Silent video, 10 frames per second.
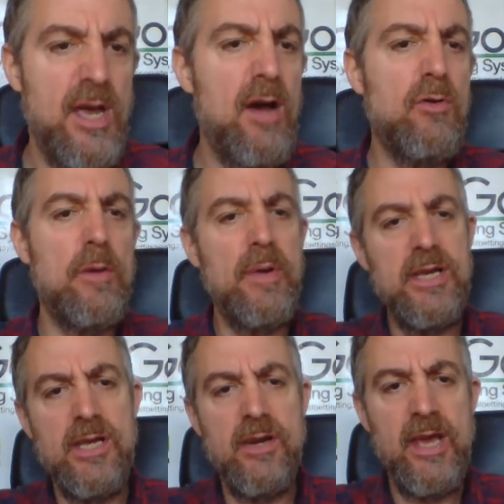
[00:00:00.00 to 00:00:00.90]
El
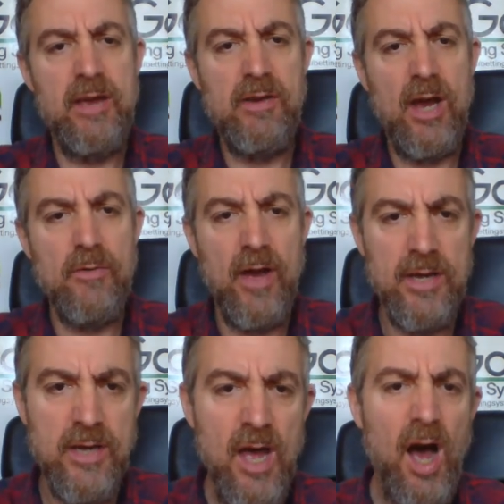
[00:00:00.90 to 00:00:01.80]
Comedian here in oh
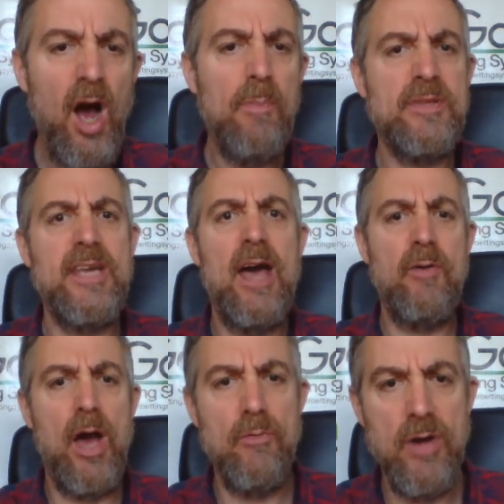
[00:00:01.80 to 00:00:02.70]
eight. Harbour
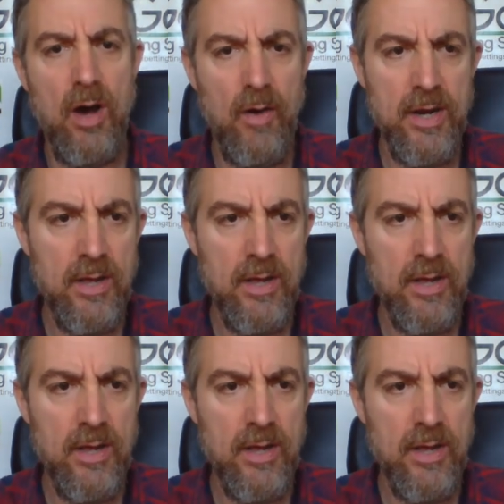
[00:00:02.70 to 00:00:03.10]
Town oh nine.